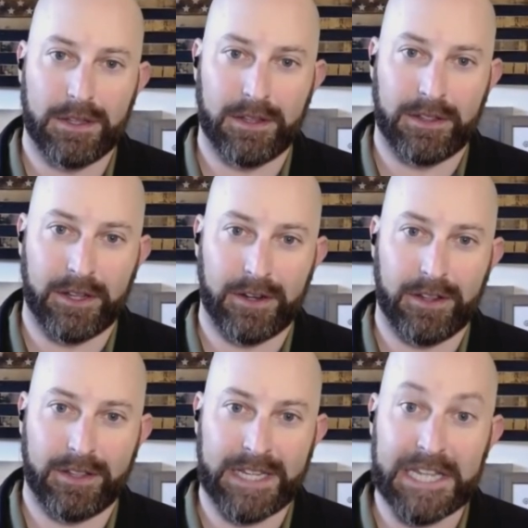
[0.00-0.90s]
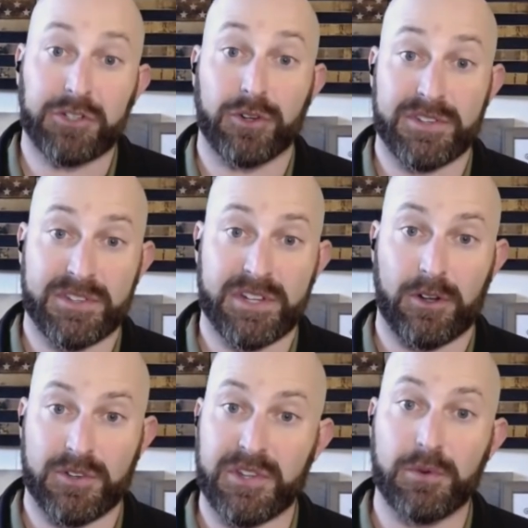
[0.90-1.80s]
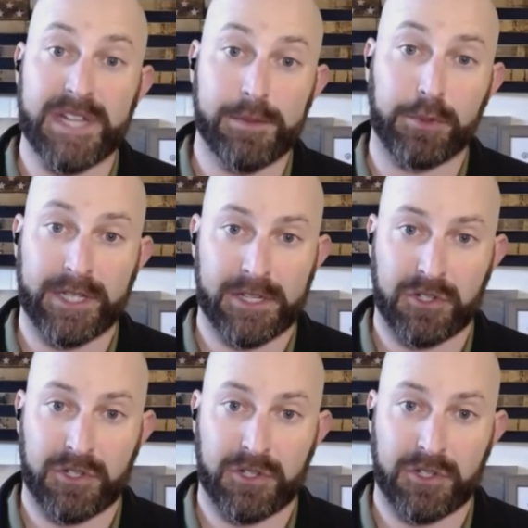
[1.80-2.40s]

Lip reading: the interests here are so deeply